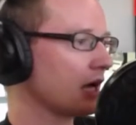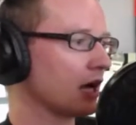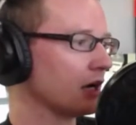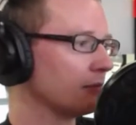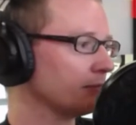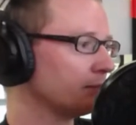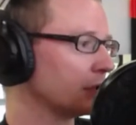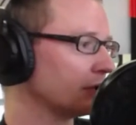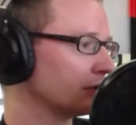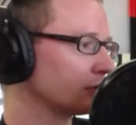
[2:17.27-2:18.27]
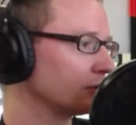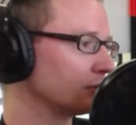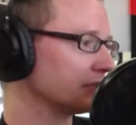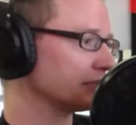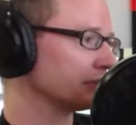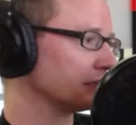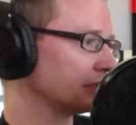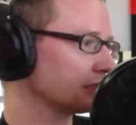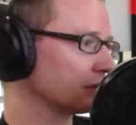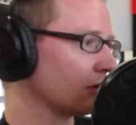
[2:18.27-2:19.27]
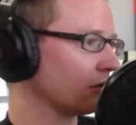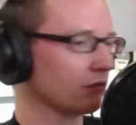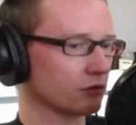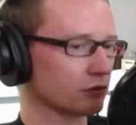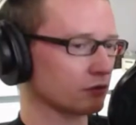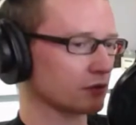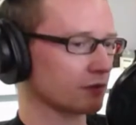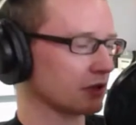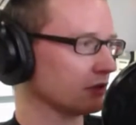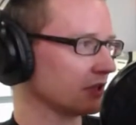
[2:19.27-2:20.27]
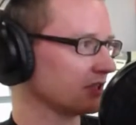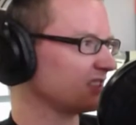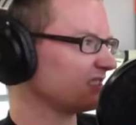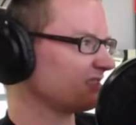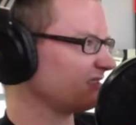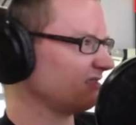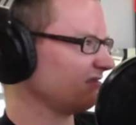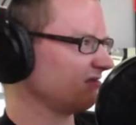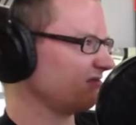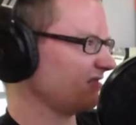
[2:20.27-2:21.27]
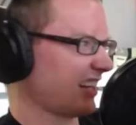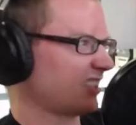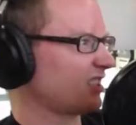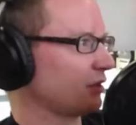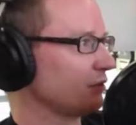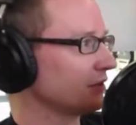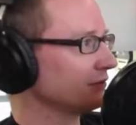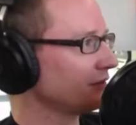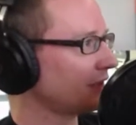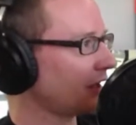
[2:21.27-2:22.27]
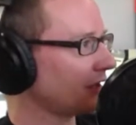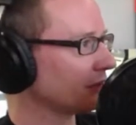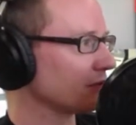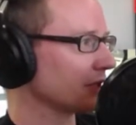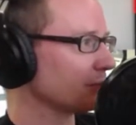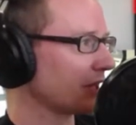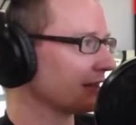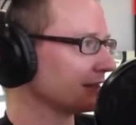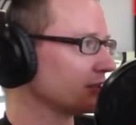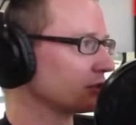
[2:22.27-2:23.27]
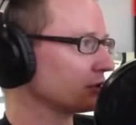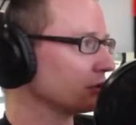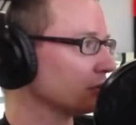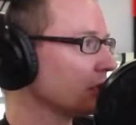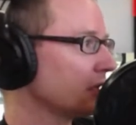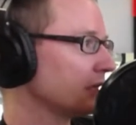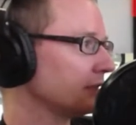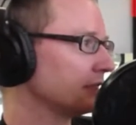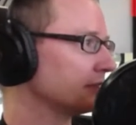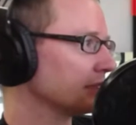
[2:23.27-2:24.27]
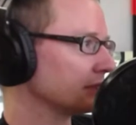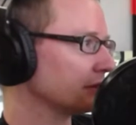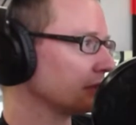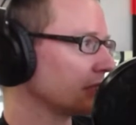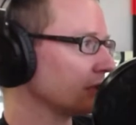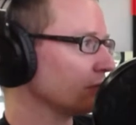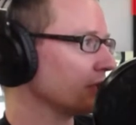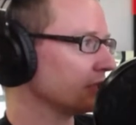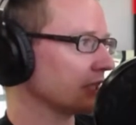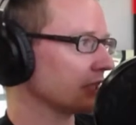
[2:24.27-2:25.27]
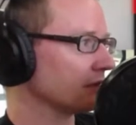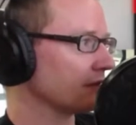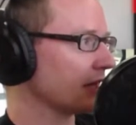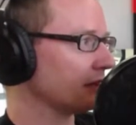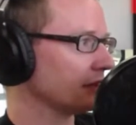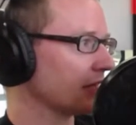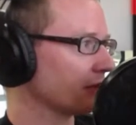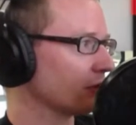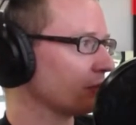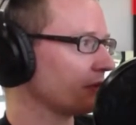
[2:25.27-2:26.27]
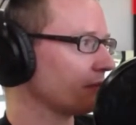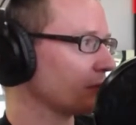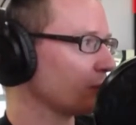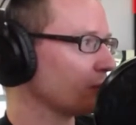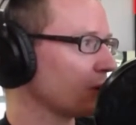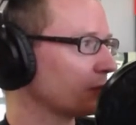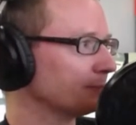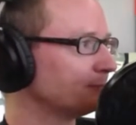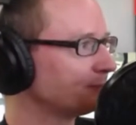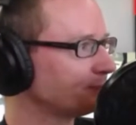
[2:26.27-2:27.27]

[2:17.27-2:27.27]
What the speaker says: But the good news is that it's not sort of something that is exclusive, if you like. So if anybody has additional data sets and can enrich any of that, then that's always something we welcome.